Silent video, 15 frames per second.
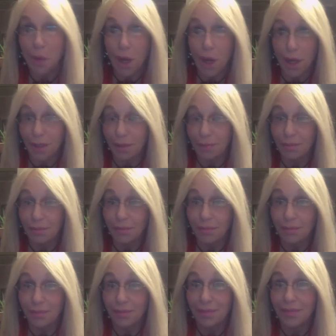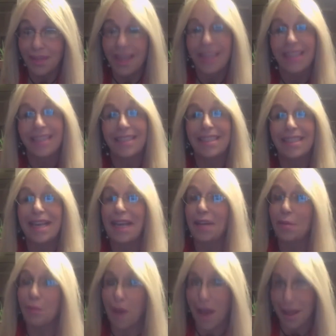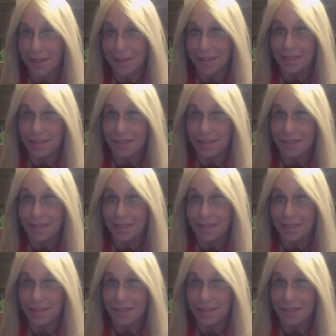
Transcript: water, take a breath,